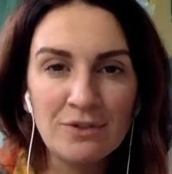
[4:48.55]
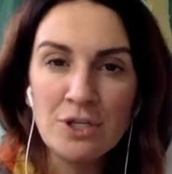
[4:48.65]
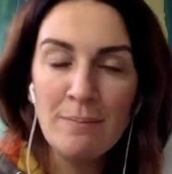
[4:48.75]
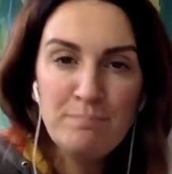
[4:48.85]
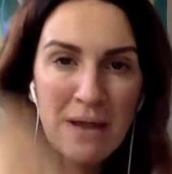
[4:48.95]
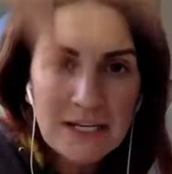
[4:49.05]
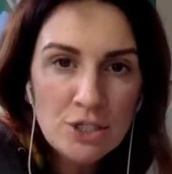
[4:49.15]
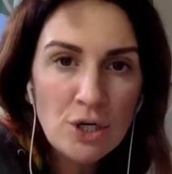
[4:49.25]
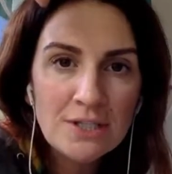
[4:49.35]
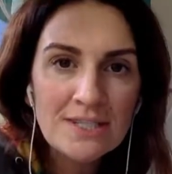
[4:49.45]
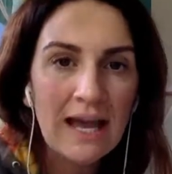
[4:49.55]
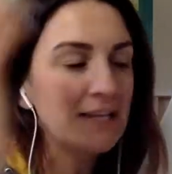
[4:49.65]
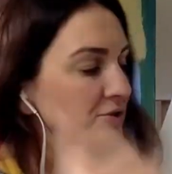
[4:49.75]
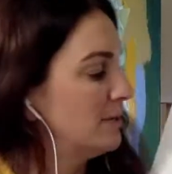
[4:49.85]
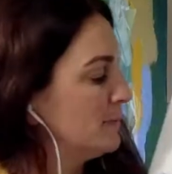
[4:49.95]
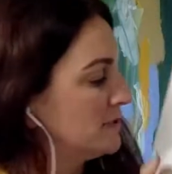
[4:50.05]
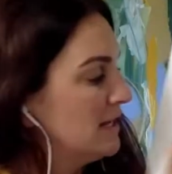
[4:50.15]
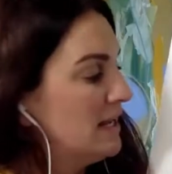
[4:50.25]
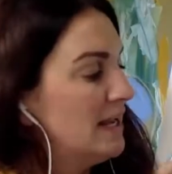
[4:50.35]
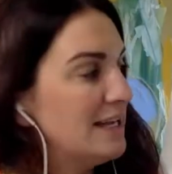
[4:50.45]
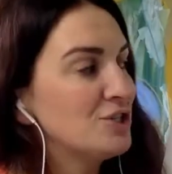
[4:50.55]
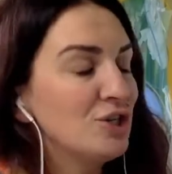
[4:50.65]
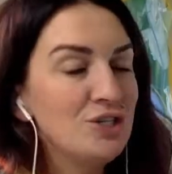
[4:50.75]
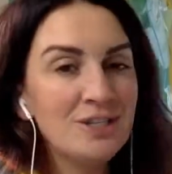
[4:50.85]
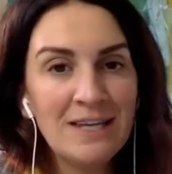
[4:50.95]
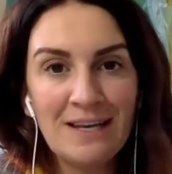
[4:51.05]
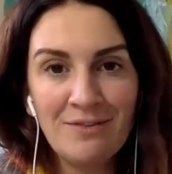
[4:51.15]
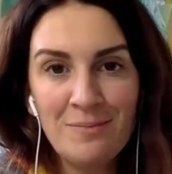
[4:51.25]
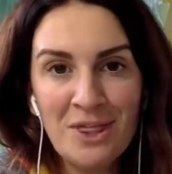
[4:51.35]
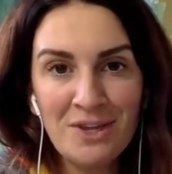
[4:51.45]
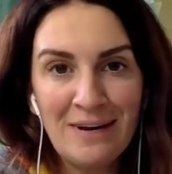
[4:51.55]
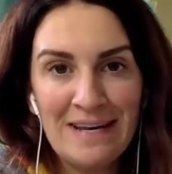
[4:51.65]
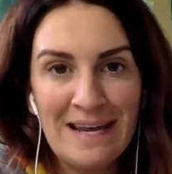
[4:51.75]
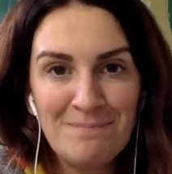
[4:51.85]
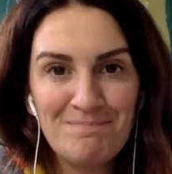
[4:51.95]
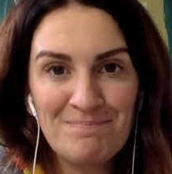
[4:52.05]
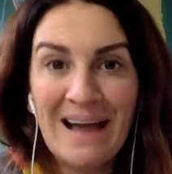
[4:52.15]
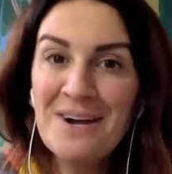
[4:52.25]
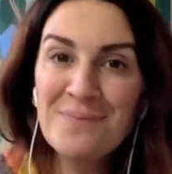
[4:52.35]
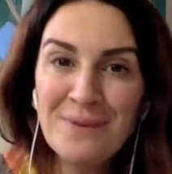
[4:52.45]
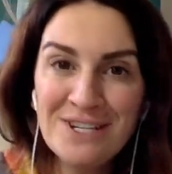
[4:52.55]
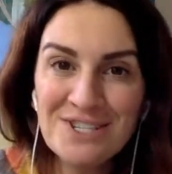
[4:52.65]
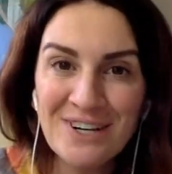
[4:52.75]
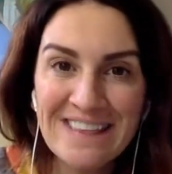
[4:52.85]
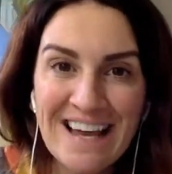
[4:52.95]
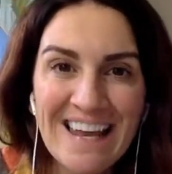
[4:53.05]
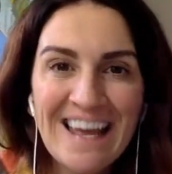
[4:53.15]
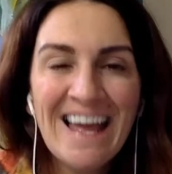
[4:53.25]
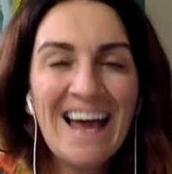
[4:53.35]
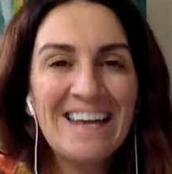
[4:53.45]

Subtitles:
If you're doing big, tall skyscrapers, it's good to think of them in 3D. I hope you enjoyed that.